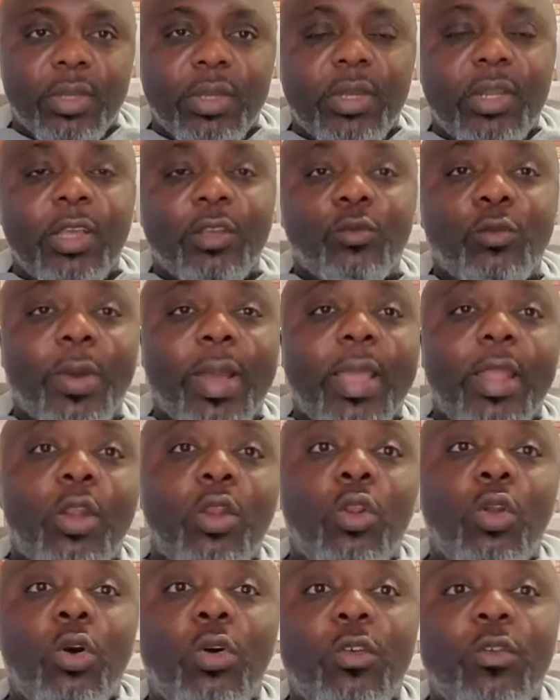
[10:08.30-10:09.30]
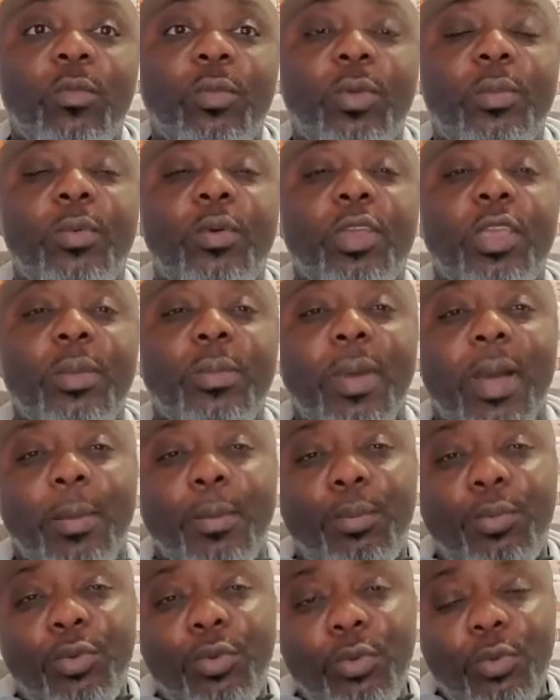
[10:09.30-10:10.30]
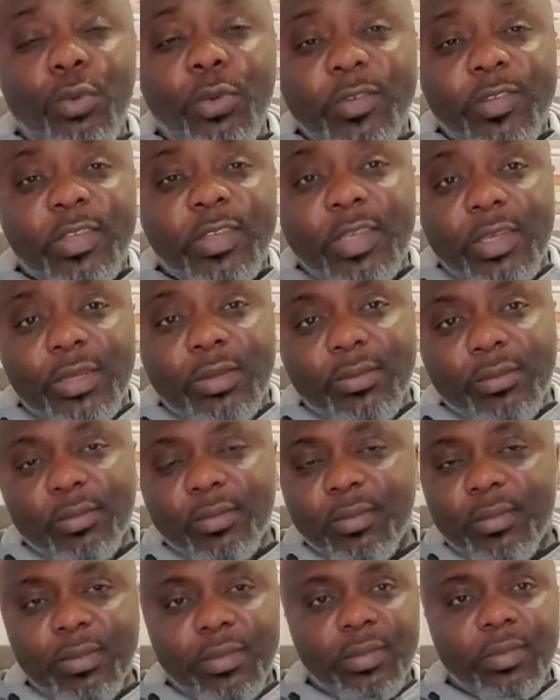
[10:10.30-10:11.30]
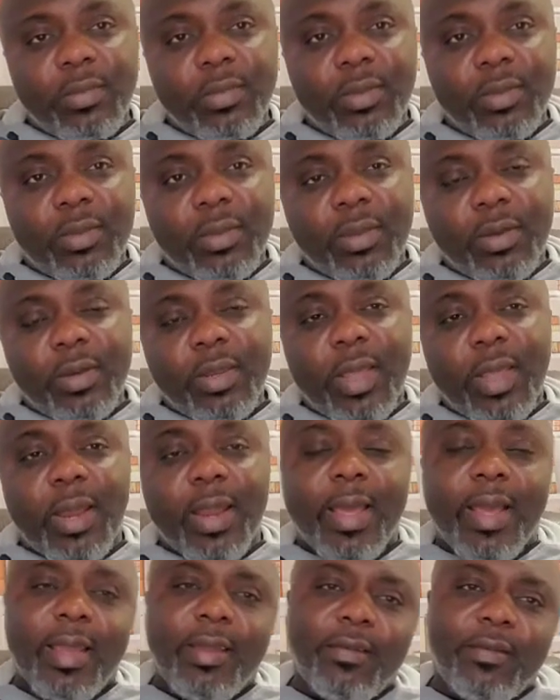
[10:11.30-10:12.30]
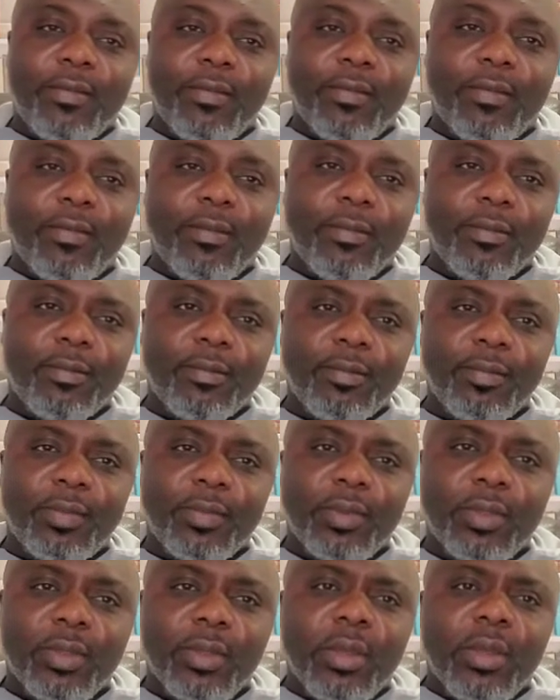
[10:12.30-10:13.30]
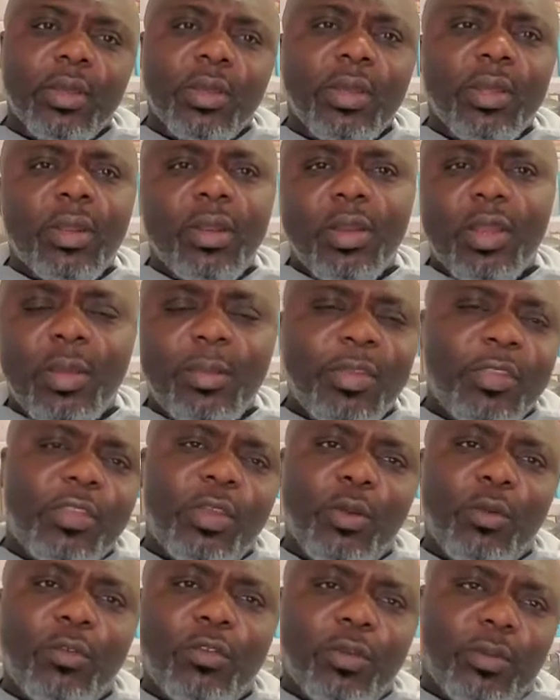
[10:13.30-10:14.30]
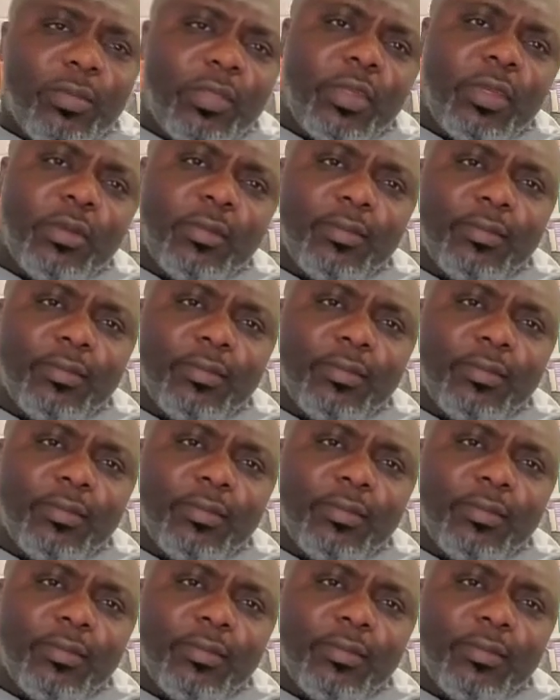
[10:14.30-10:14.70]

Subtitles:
That's why a lot of people keep abusing their life. Let me tell you something.